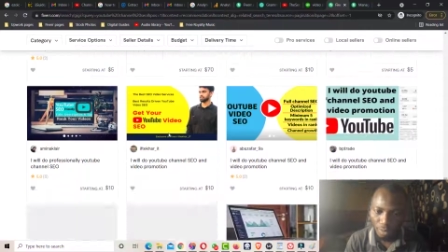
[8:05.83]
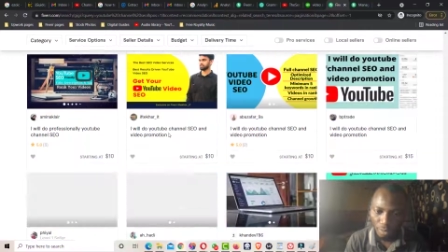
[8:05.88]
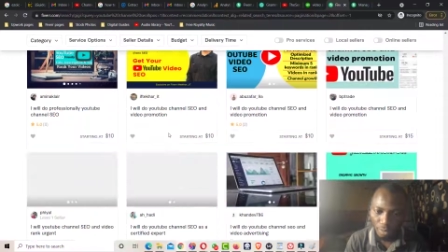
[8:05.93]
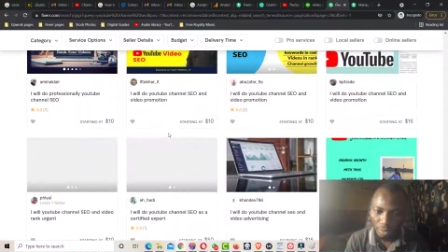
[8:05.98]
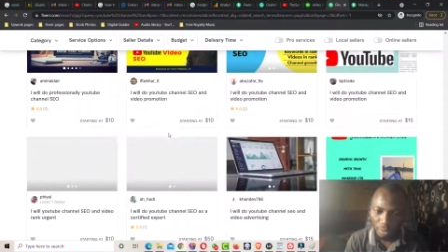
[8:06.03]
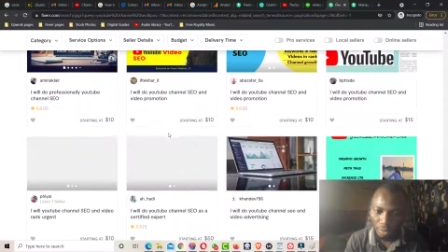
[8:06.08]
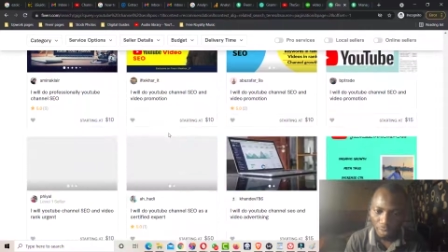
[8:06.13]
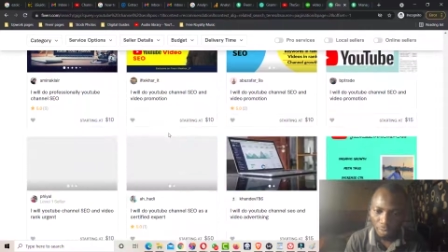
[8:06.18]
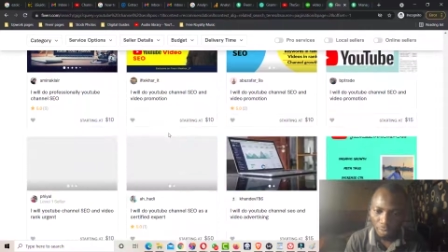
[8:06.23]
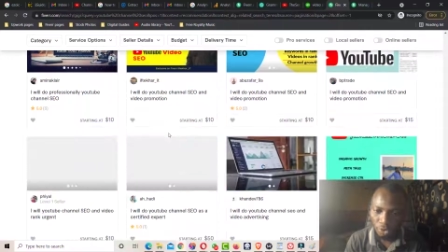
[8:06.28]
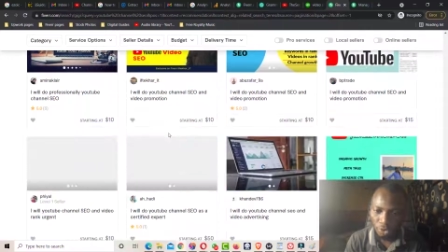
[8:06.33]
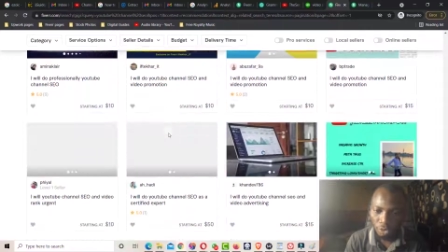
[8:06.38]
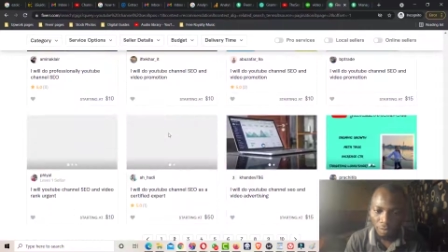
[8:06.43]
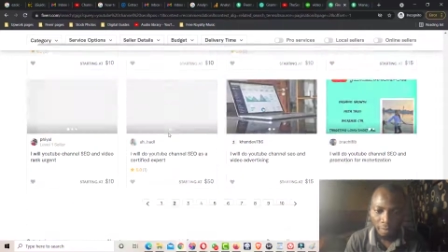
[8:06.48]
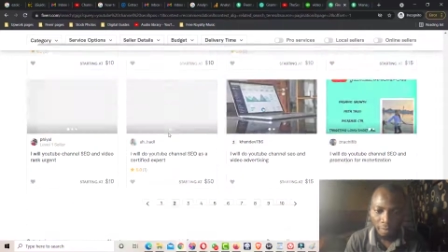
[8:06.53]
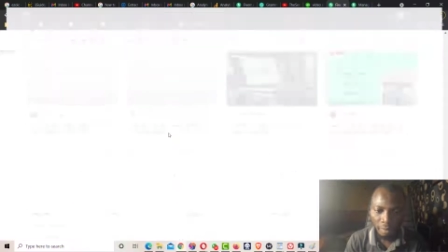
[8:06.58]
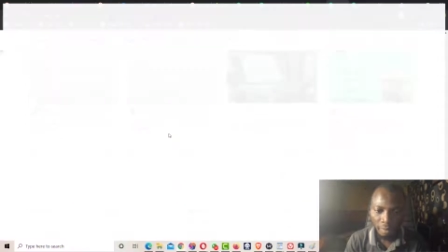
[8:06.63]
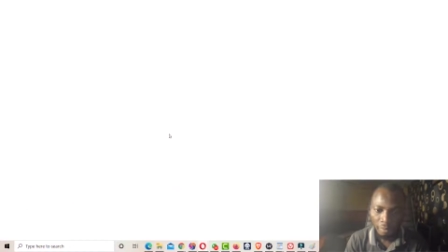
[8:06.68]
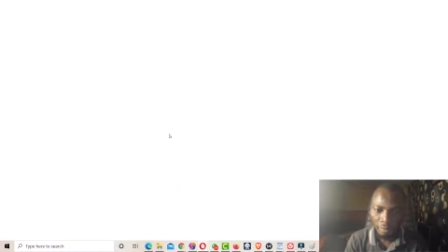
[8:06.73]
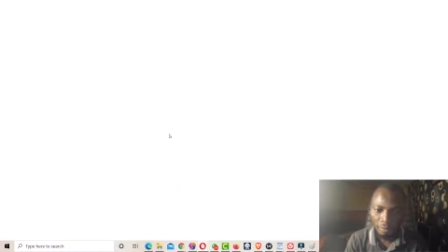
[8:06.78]
I'm not sure
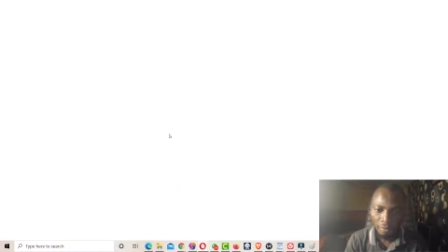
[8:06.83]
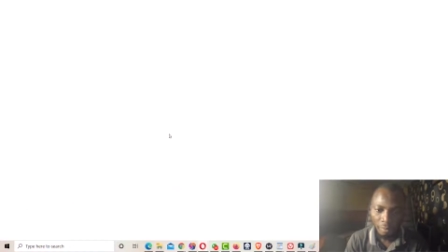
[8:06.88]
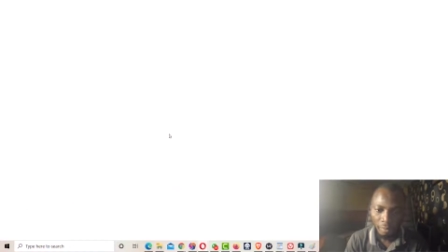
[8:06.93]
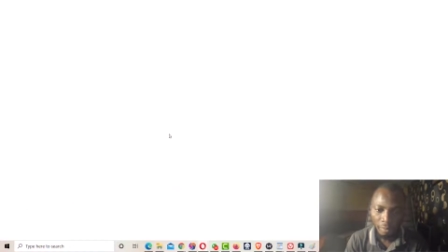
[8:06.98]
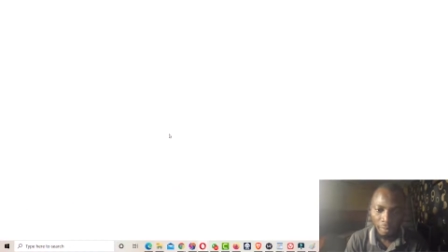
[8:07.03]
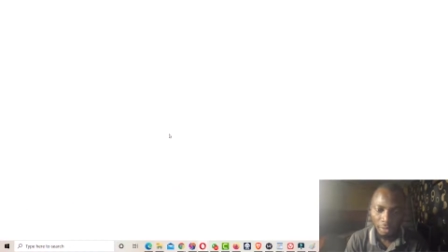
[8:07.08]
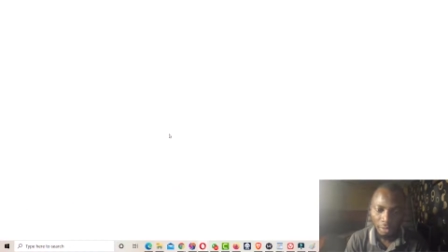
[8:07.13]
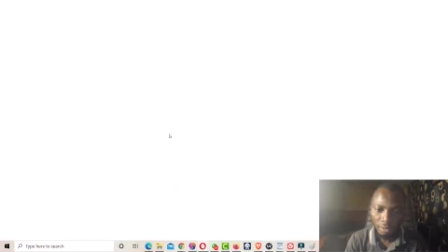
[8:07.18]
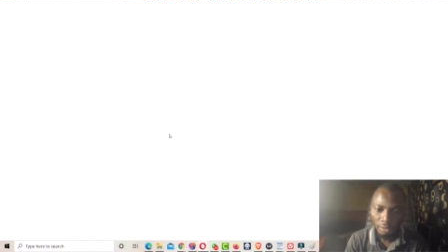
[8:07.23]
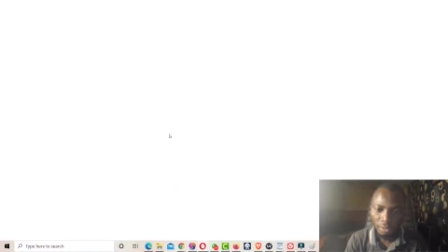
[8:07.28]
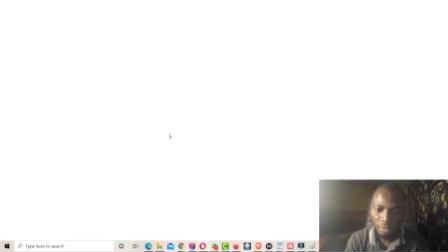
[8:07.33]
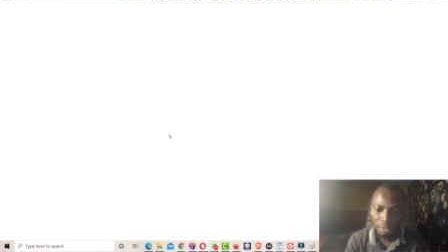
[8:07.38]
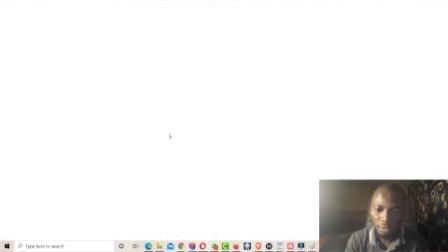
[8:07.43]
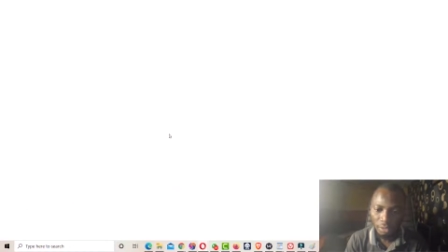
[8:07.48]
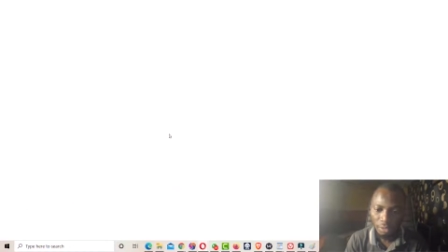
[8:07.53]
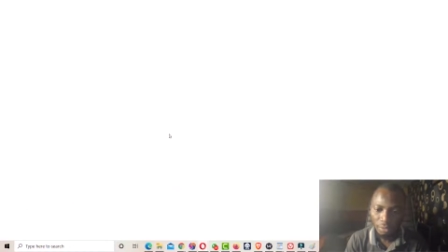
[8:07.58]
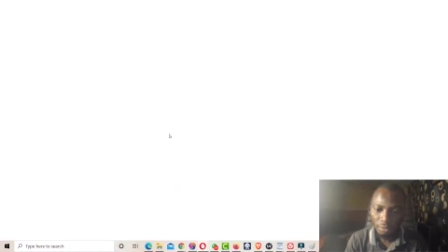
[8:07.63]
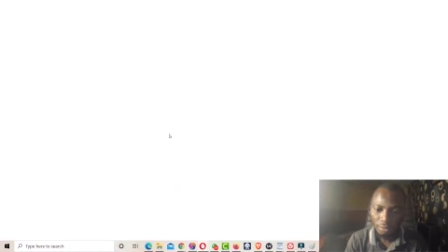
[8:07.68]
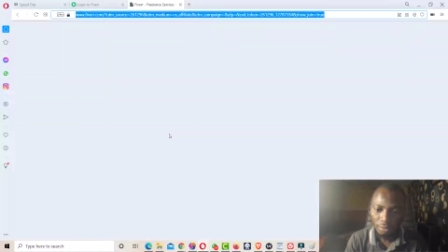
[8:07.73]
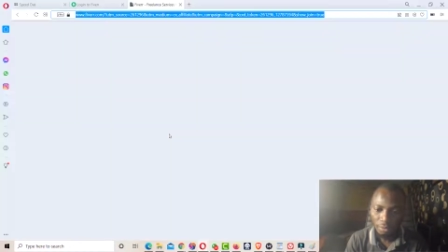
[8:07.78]
if I'm ranking sharp.
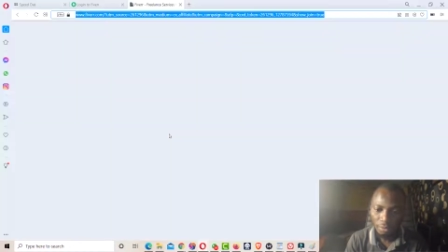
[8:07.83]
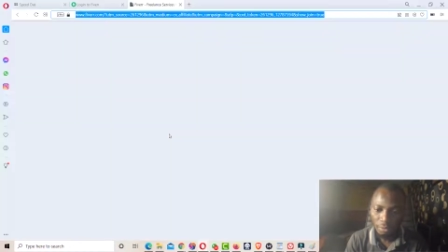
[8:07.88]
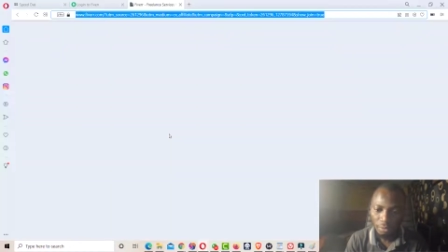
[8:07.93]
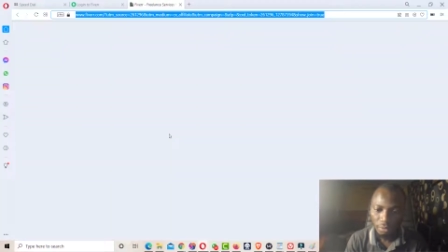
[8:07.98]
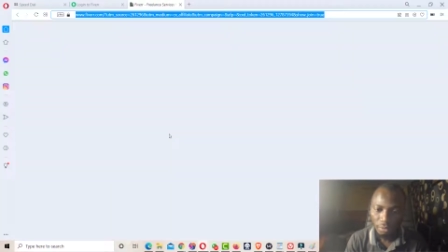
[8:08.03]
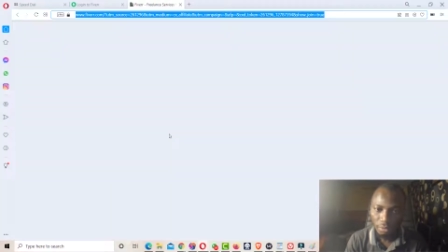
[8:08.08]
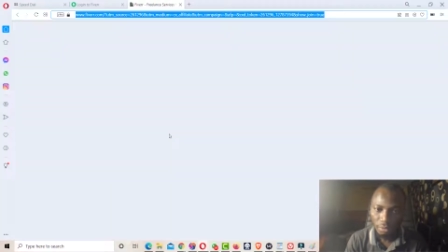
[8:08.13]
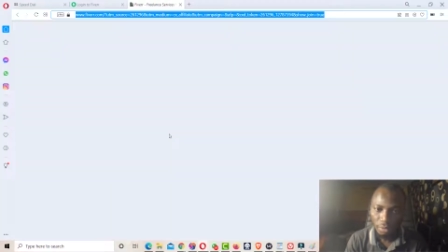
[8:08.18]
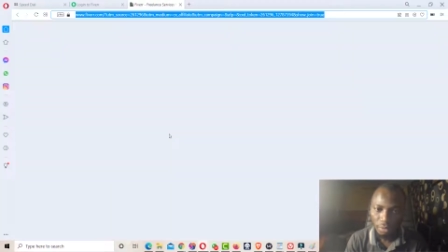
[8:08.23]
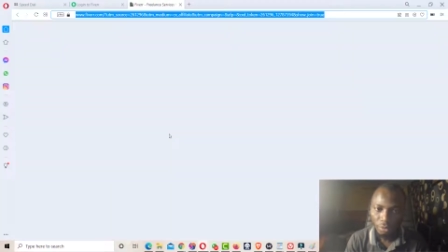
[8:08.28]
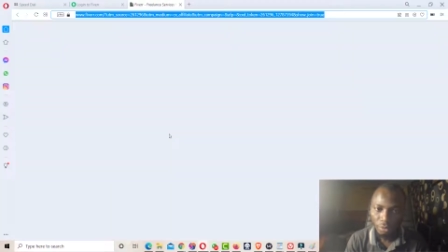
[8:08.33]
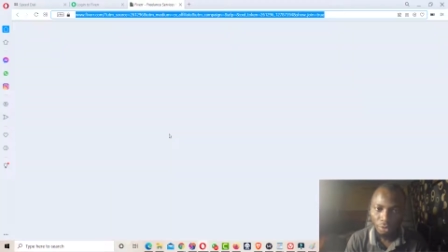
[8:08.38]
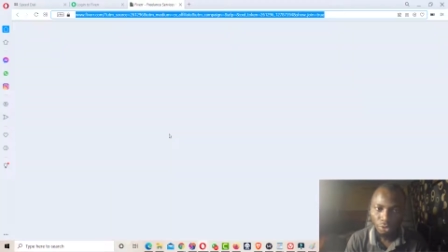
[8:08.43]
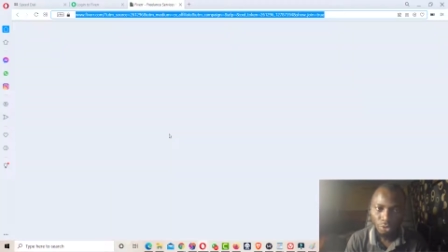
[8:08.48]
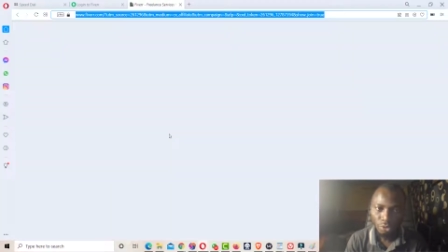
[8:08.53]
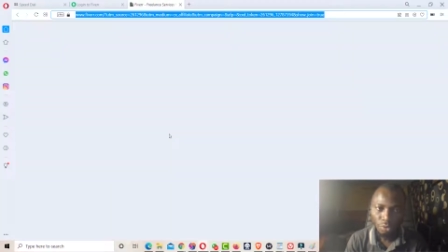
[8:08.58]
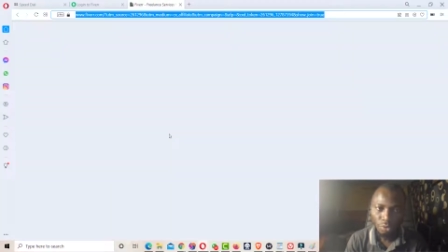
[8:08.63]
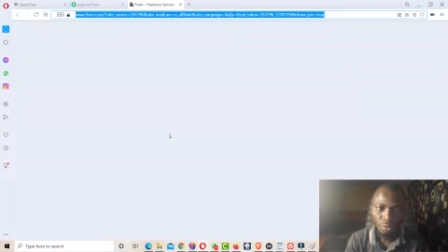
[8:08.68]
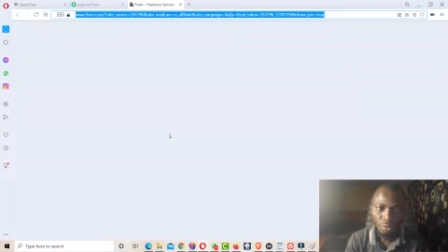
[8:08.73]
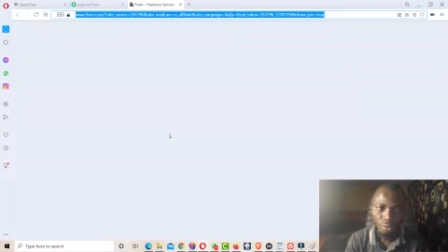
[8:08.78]
I'm not sure.
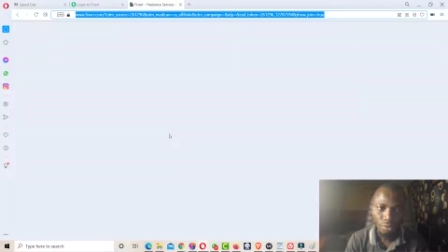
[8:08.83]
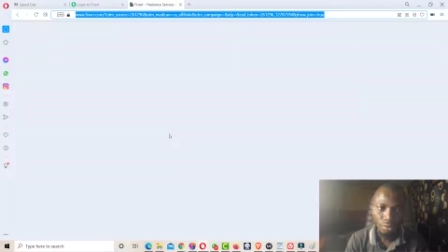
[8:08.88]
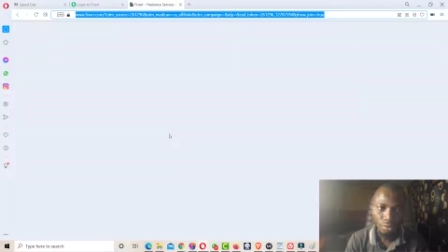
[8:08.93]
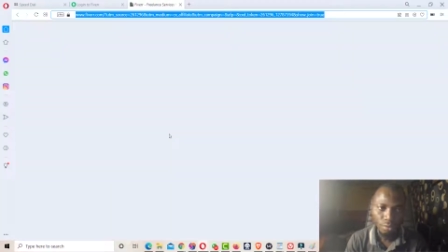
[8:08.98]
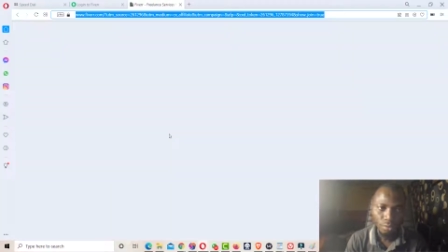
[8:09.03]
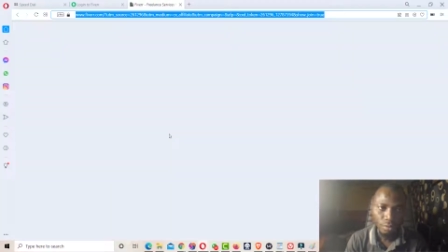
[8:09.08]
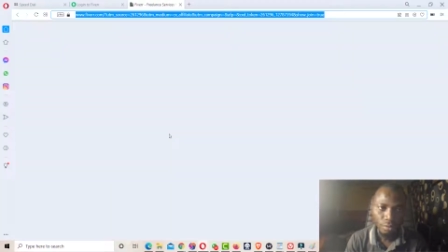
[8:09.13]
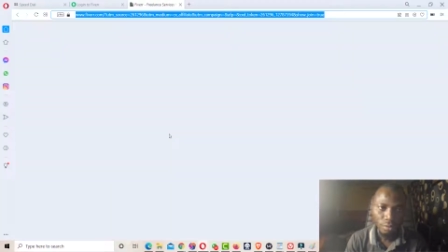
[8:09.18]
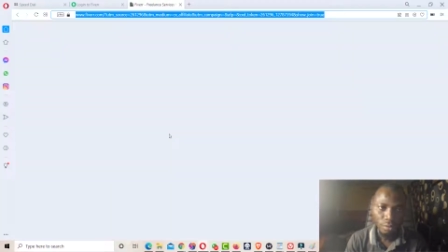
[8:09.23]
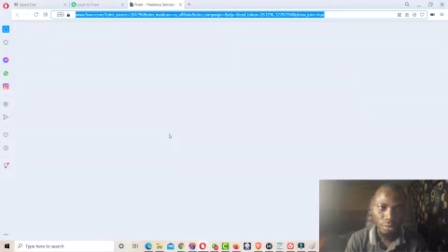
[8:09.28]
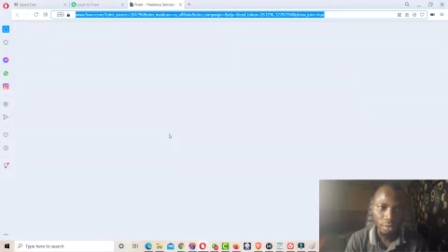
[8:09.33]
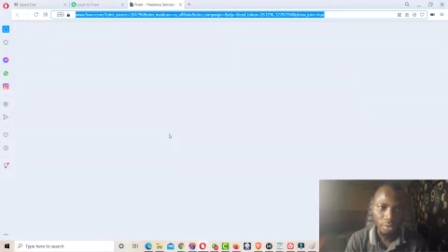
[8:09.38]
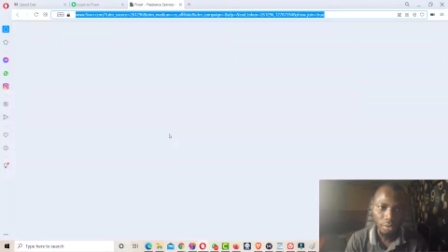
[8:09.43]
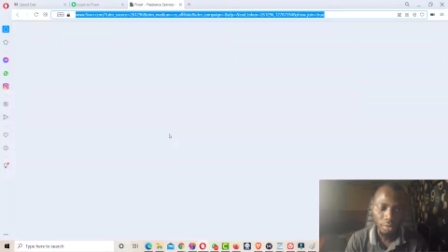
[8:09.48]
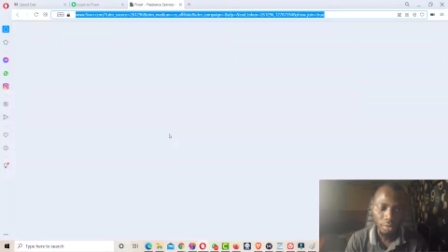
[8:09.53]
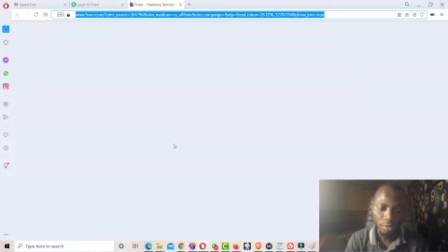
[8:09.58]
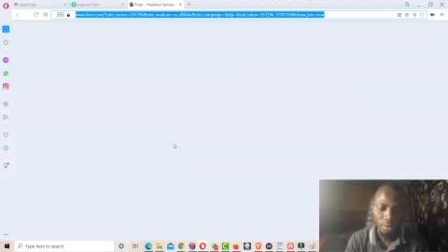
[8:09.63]
What's this?